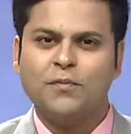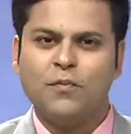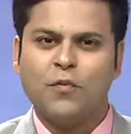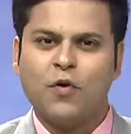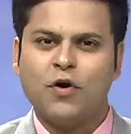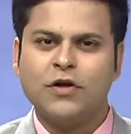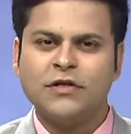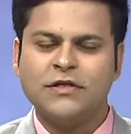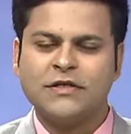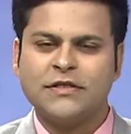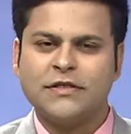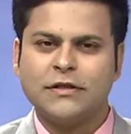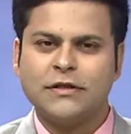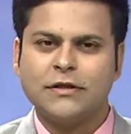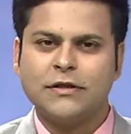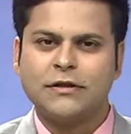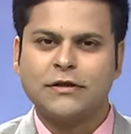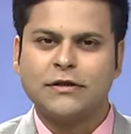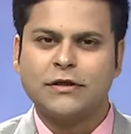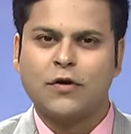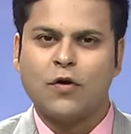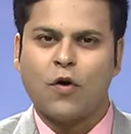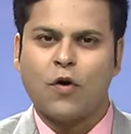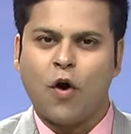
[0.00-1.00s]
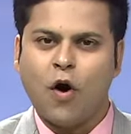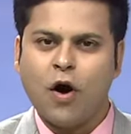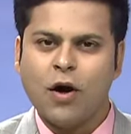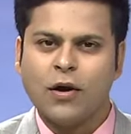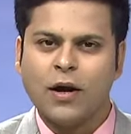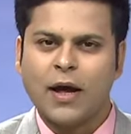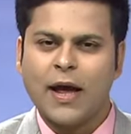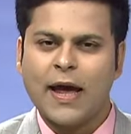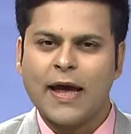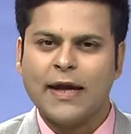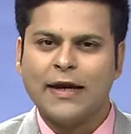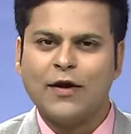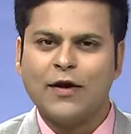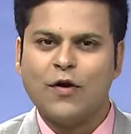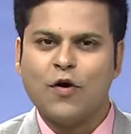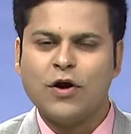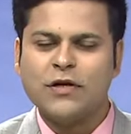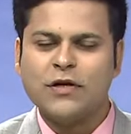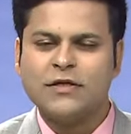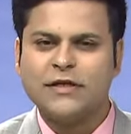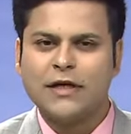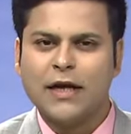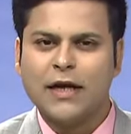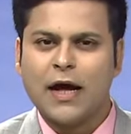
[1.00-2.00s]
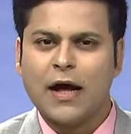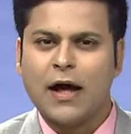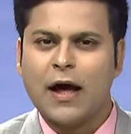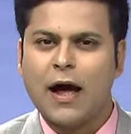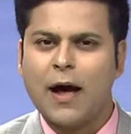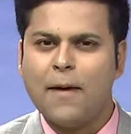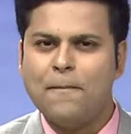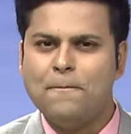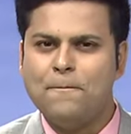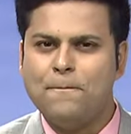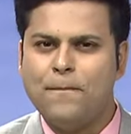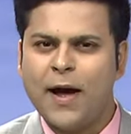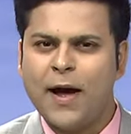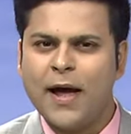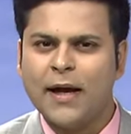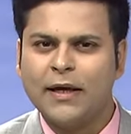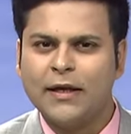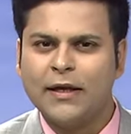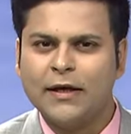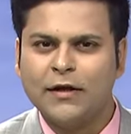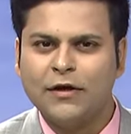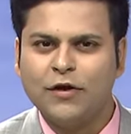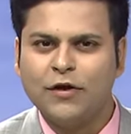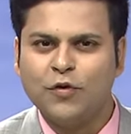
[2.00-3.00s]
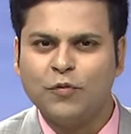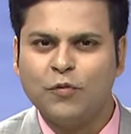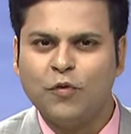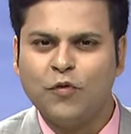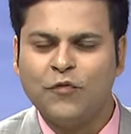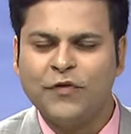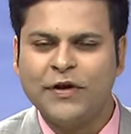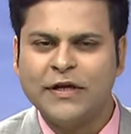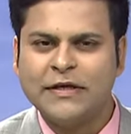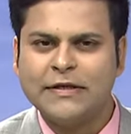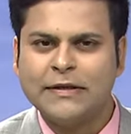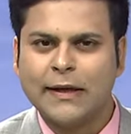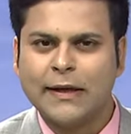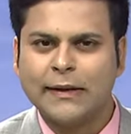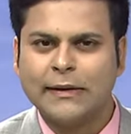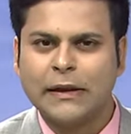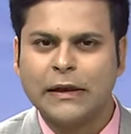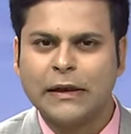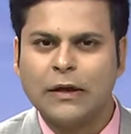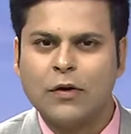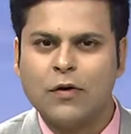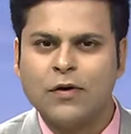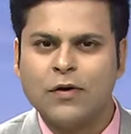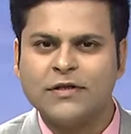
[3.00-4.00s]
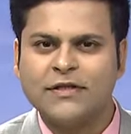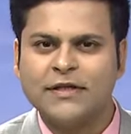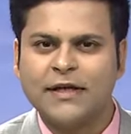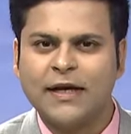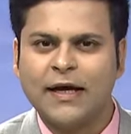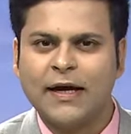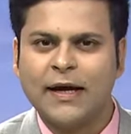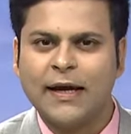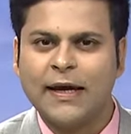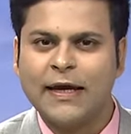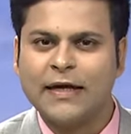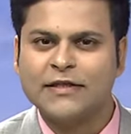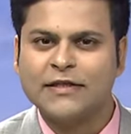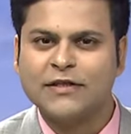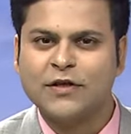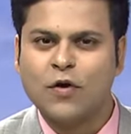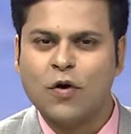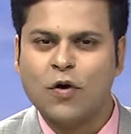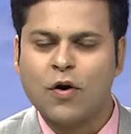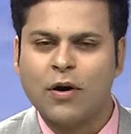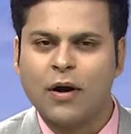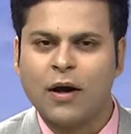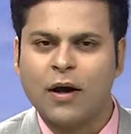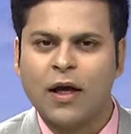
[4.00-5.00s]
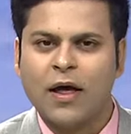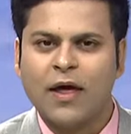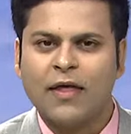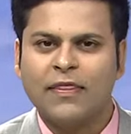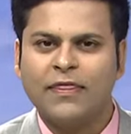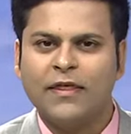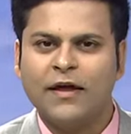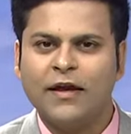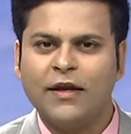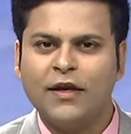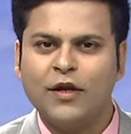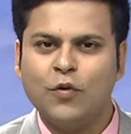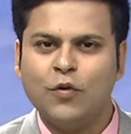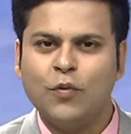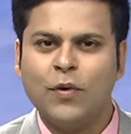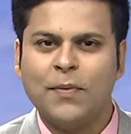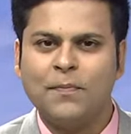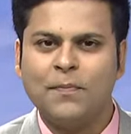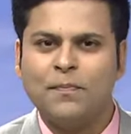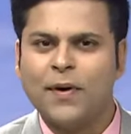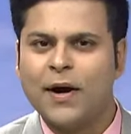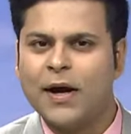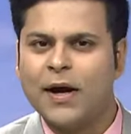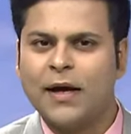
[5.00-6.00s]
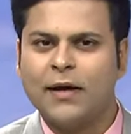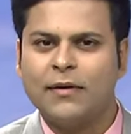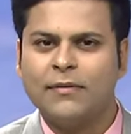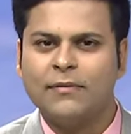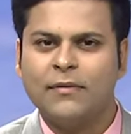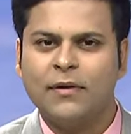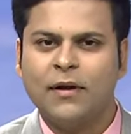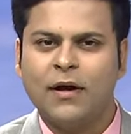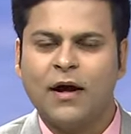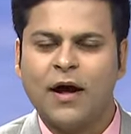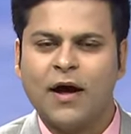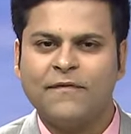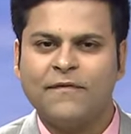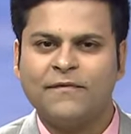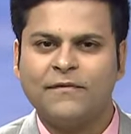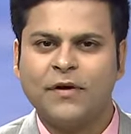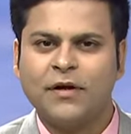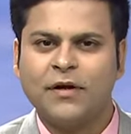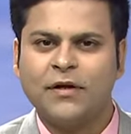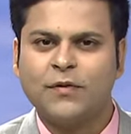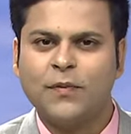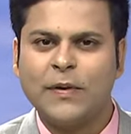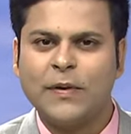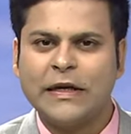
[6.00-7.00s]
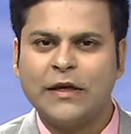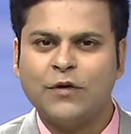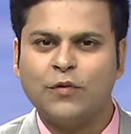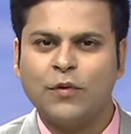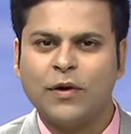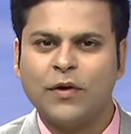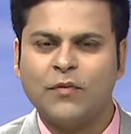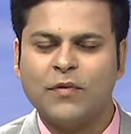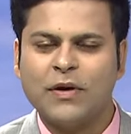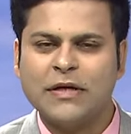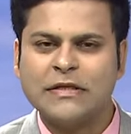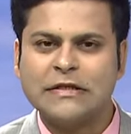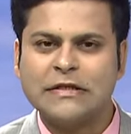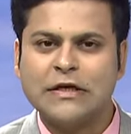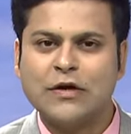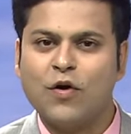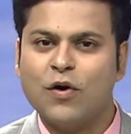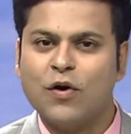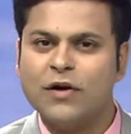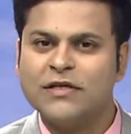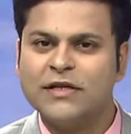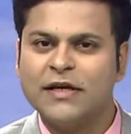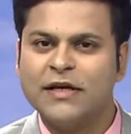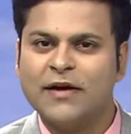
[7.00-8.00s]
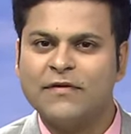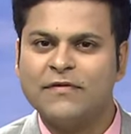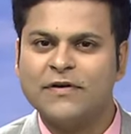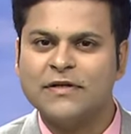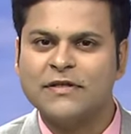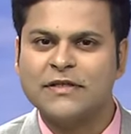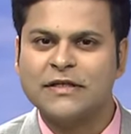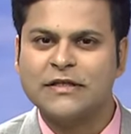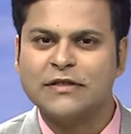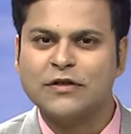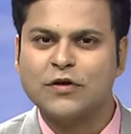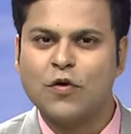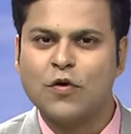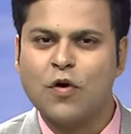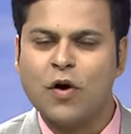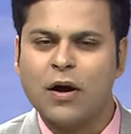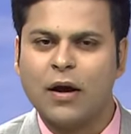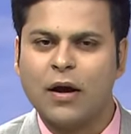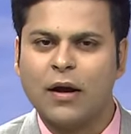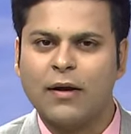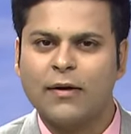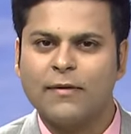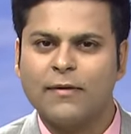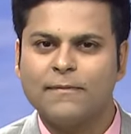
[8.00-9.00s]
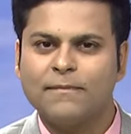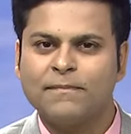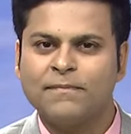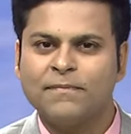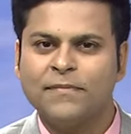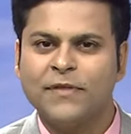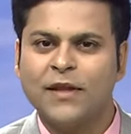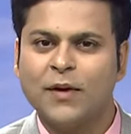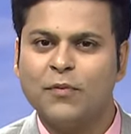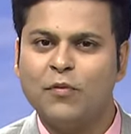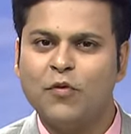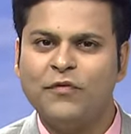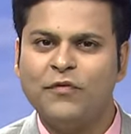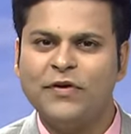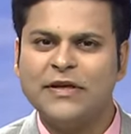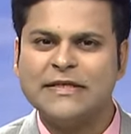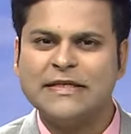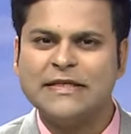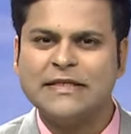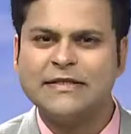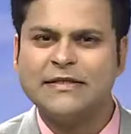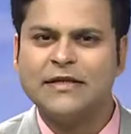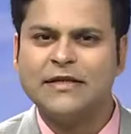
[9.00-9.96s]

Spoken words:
monsters Kong and Godzilla are back in a new movie titled Godzilla X Kong, The New Empire, after 2021's Godzilla vs. Kong. The movie sees